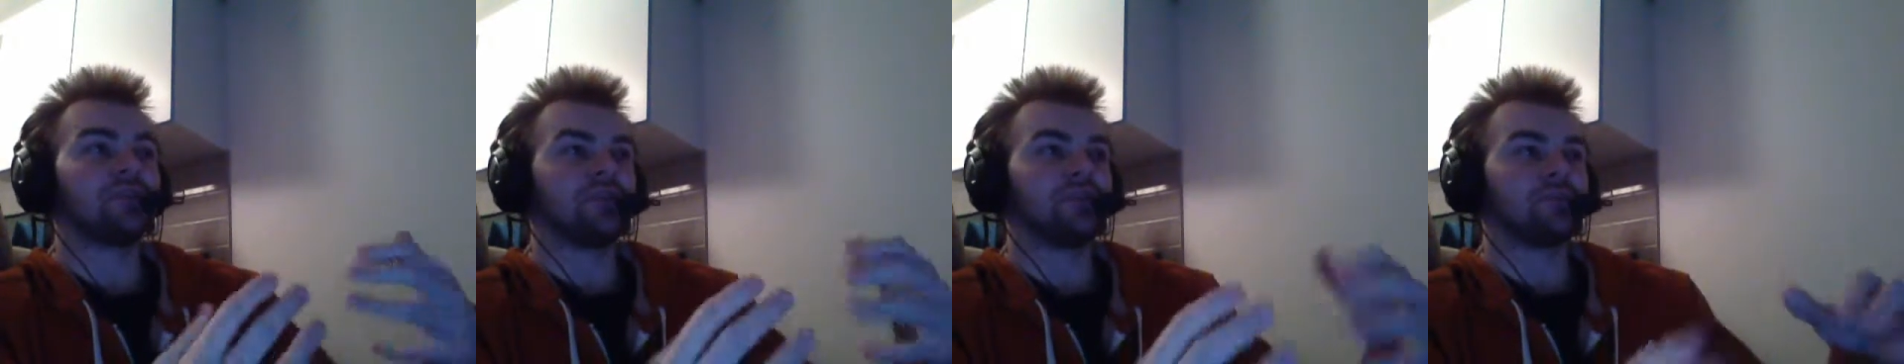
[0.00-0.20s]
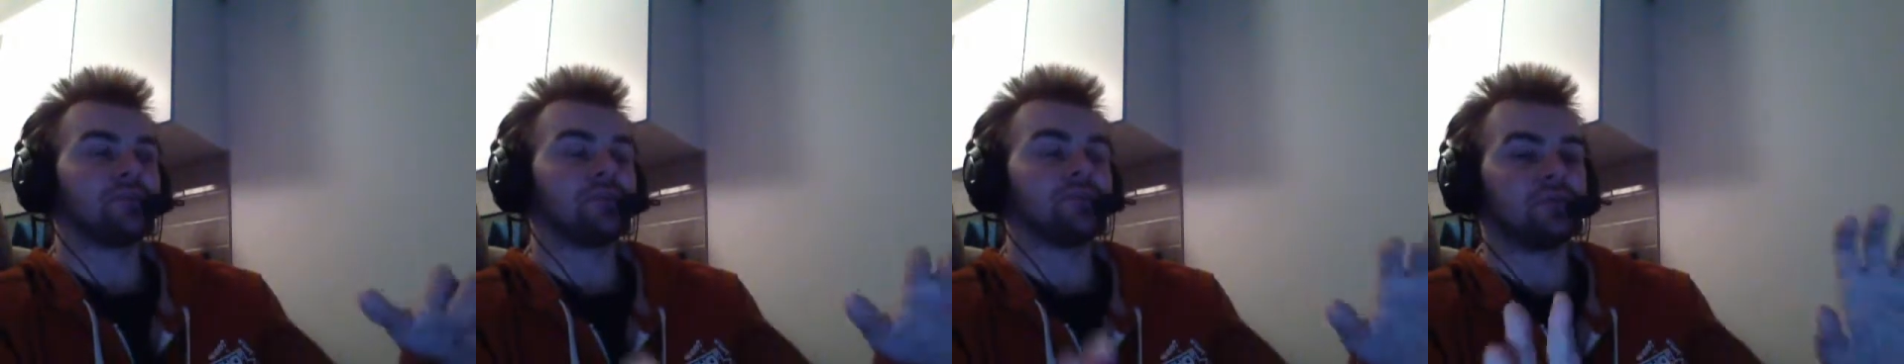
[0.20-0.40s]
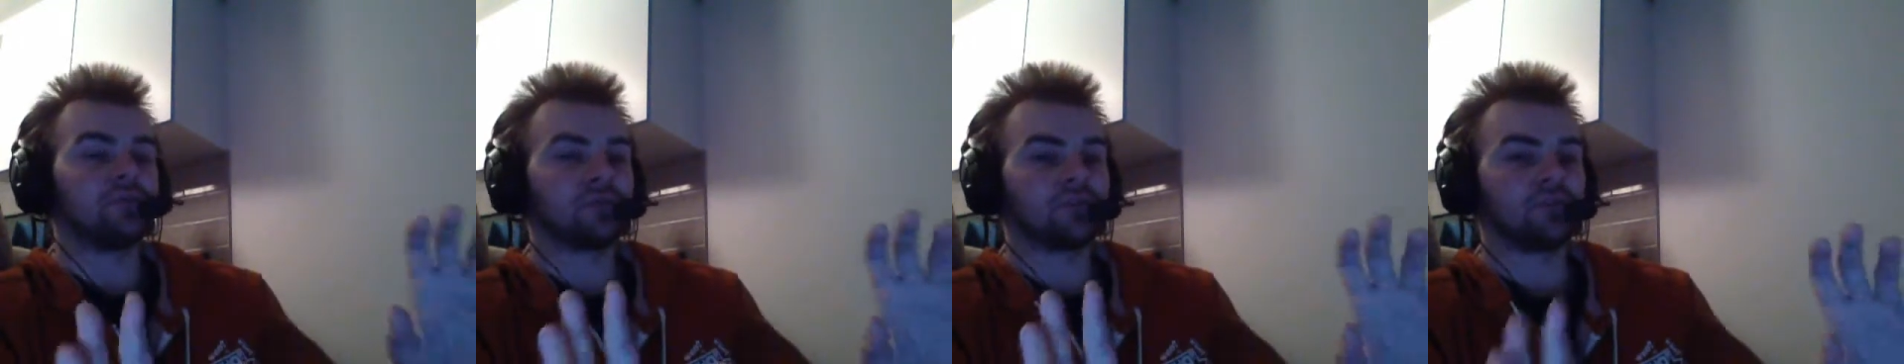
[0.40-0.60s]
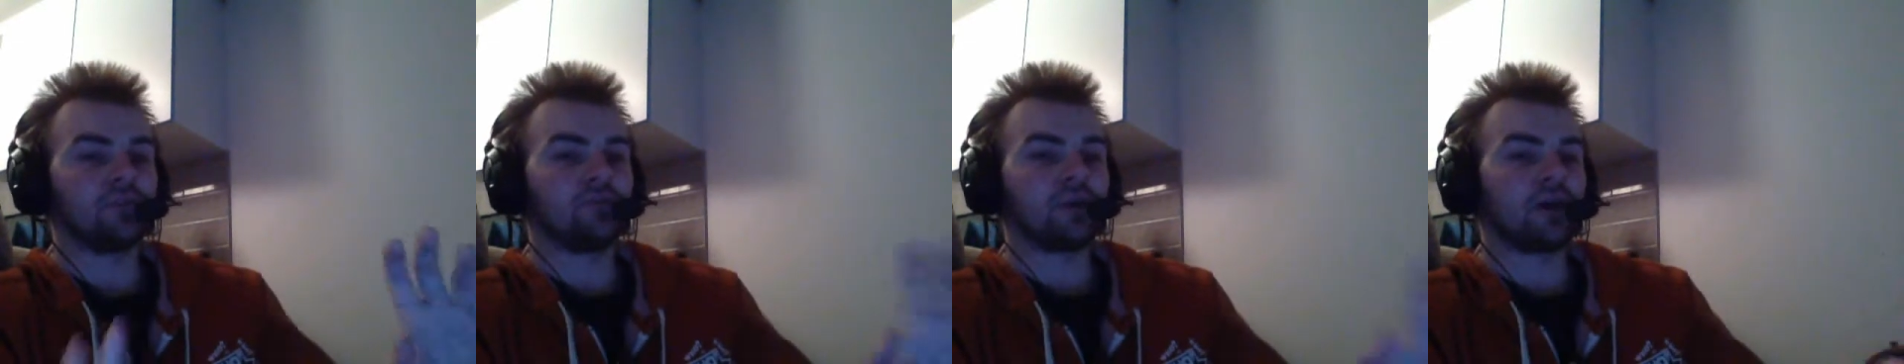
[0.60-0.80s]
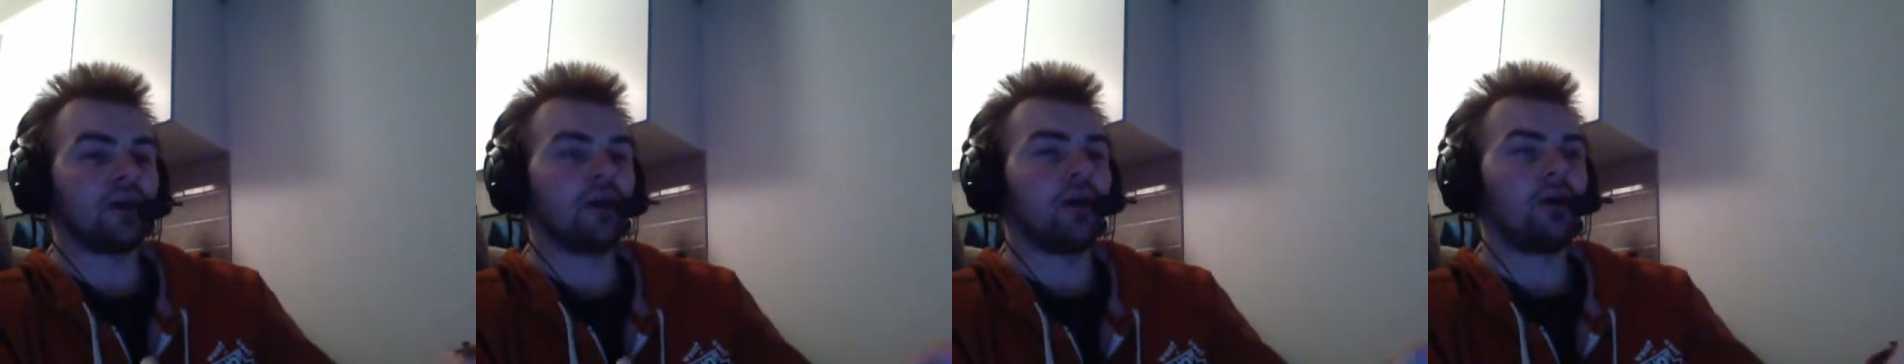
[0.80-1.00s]
It's sort
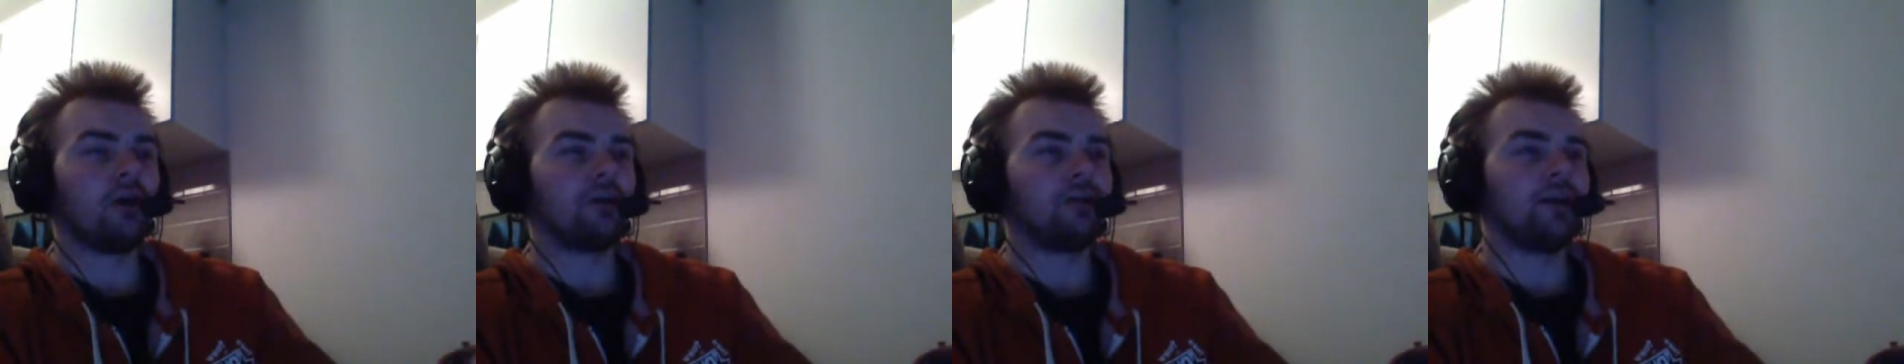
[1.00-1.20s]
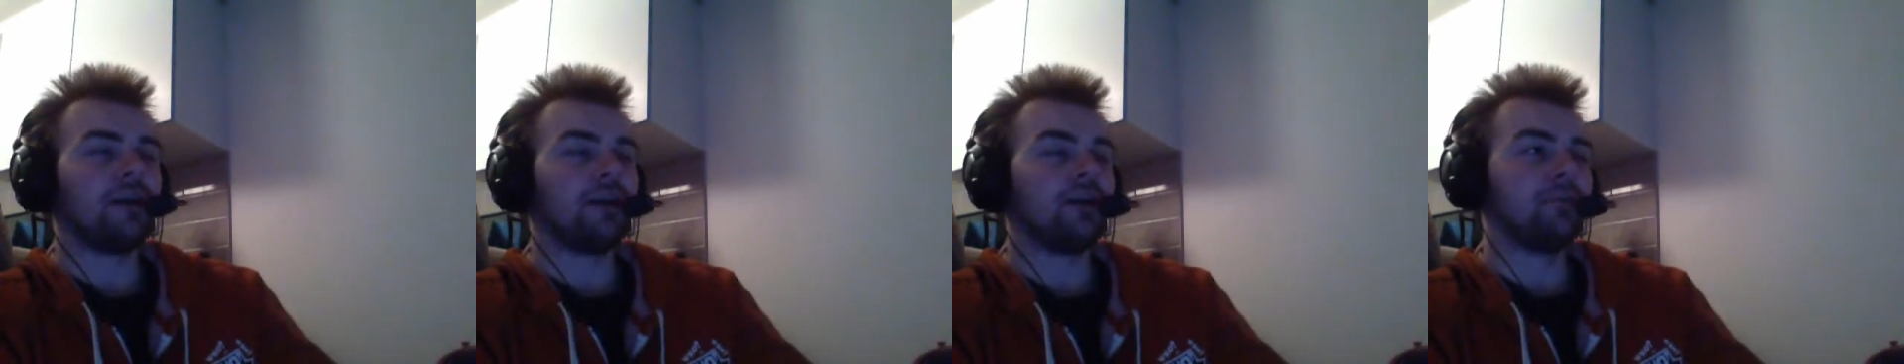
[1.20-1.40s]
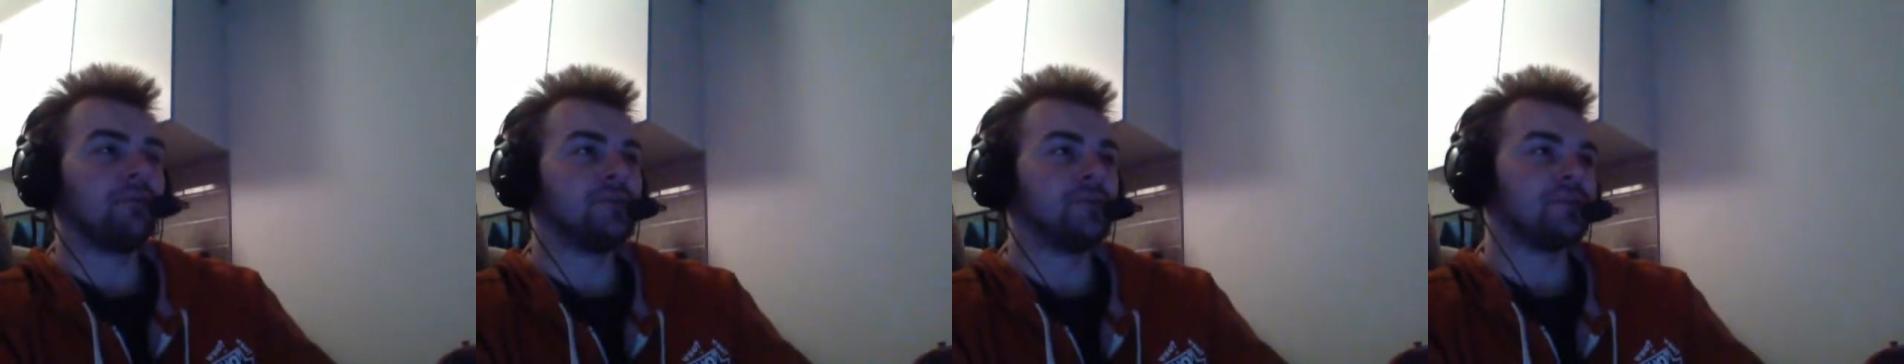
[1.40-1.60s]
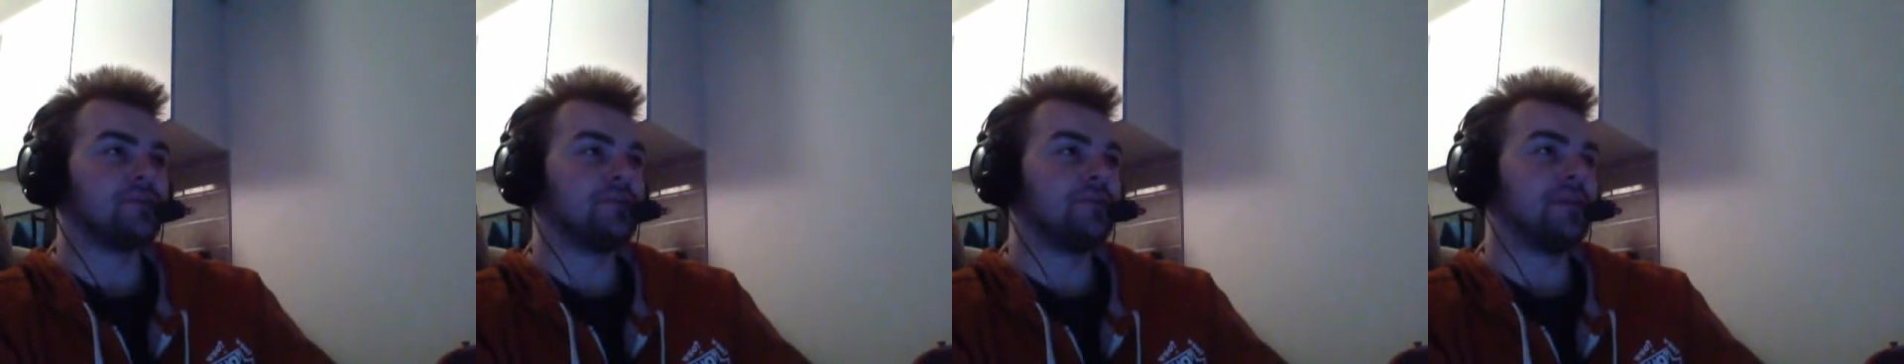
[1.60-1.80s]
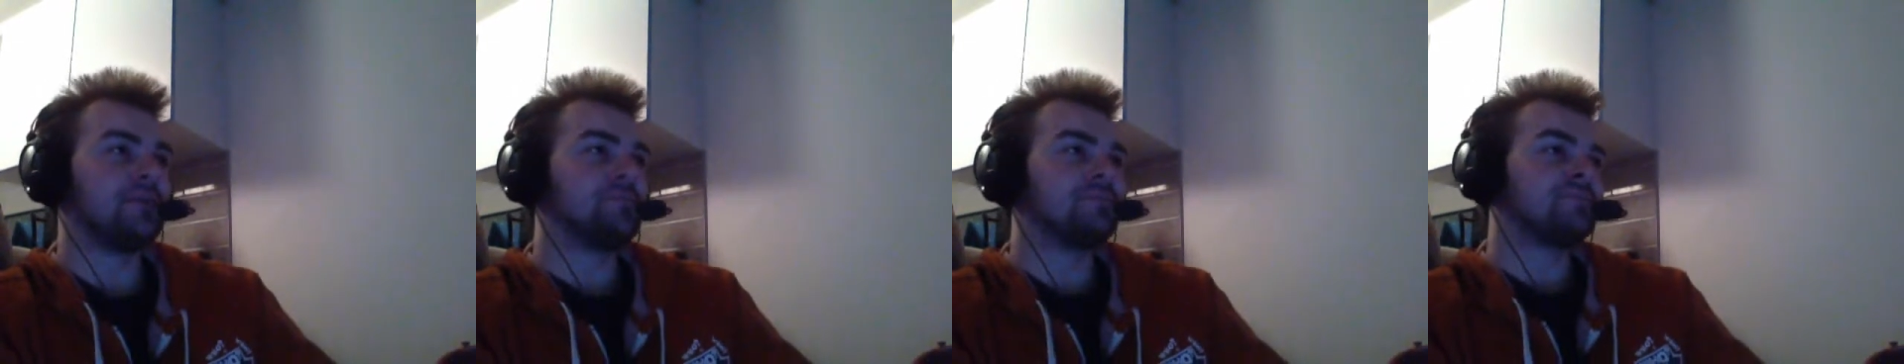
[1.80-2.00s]
of like a horror element
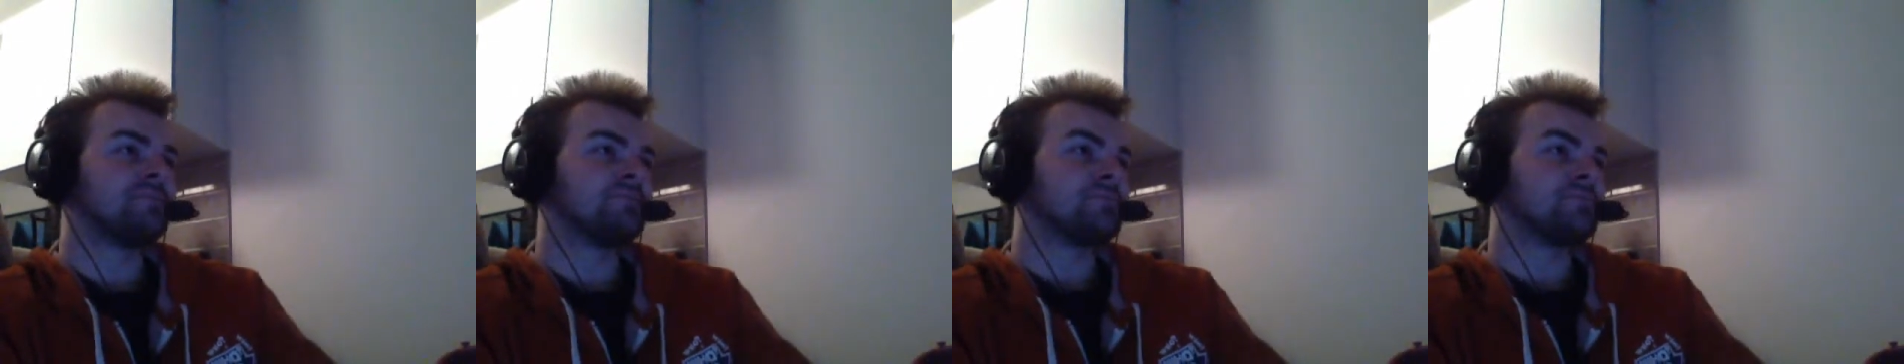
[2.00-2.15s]
to it.